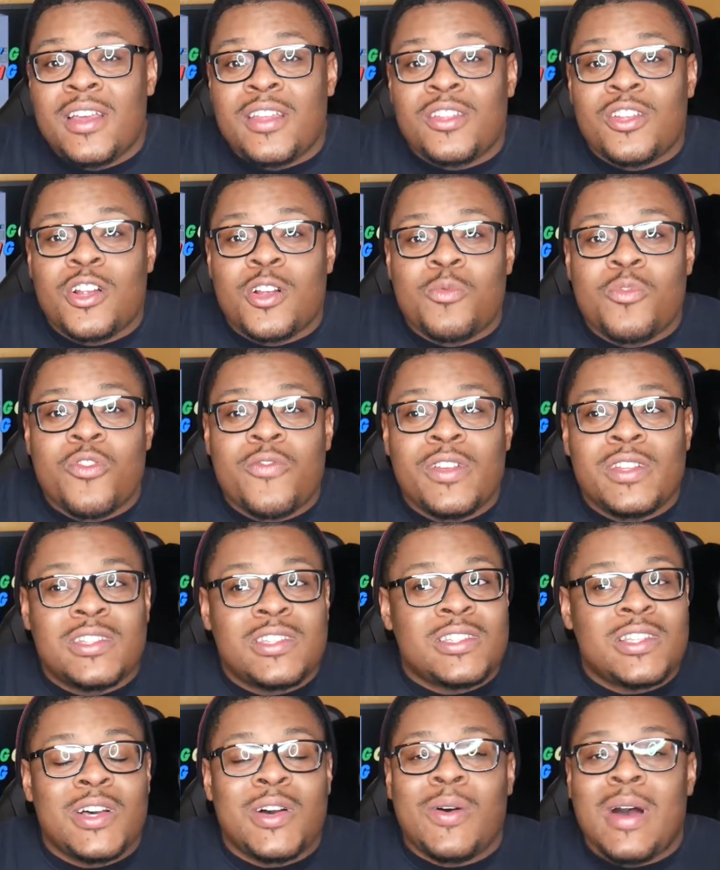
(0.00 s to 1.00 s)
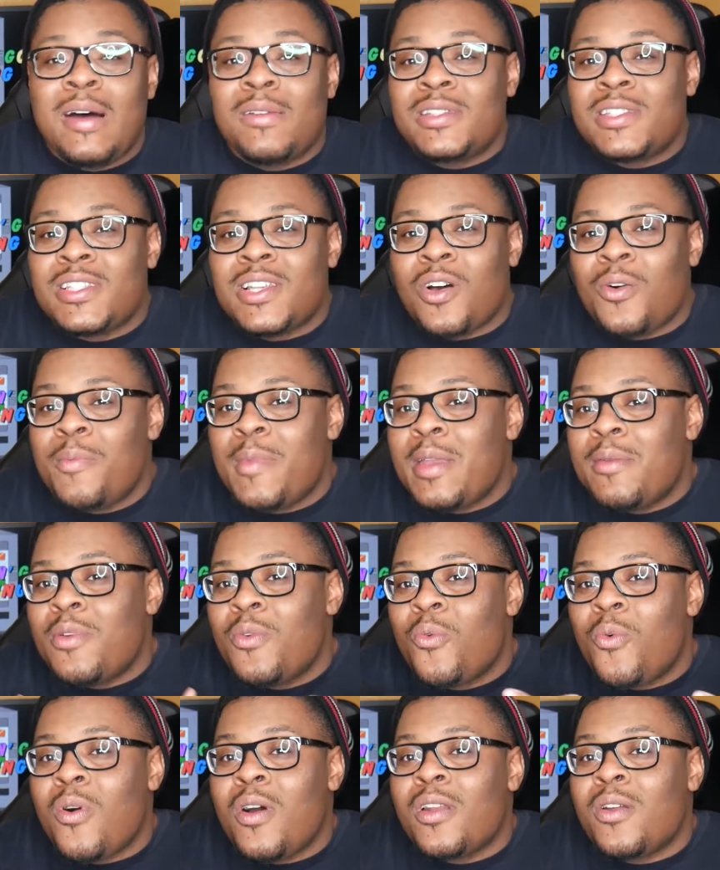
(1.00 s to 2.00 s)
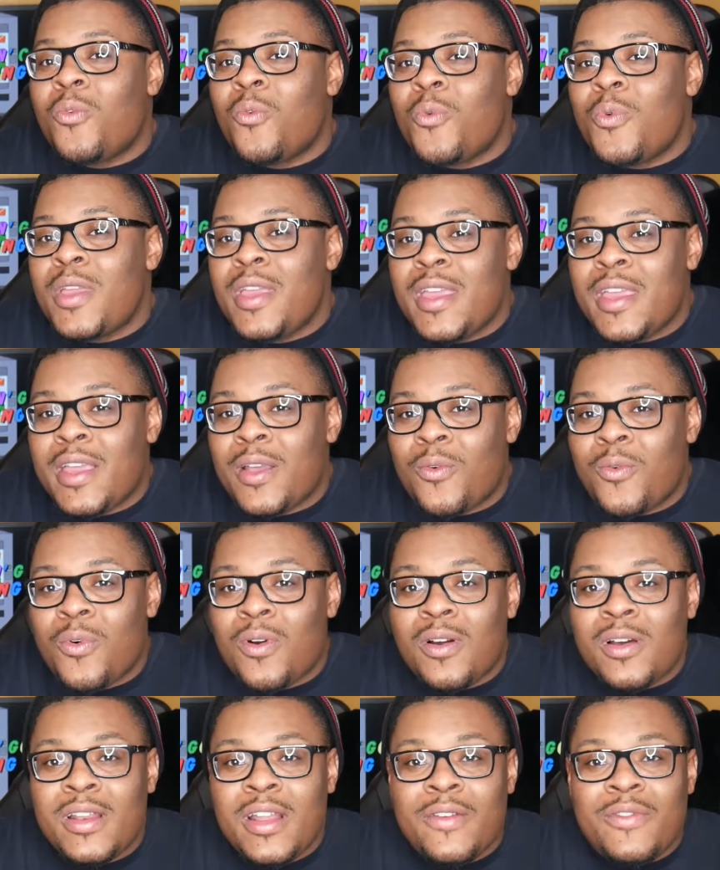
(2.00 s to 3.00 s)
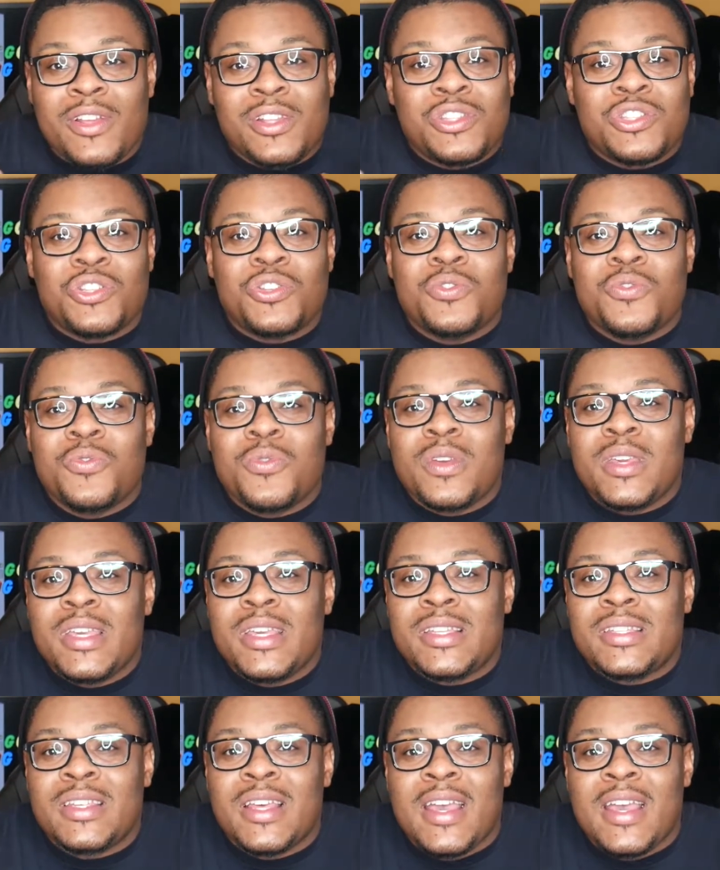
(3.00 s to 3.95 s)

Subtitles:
They were moving slow. I would sell maybe one a week, one every 2 weeks,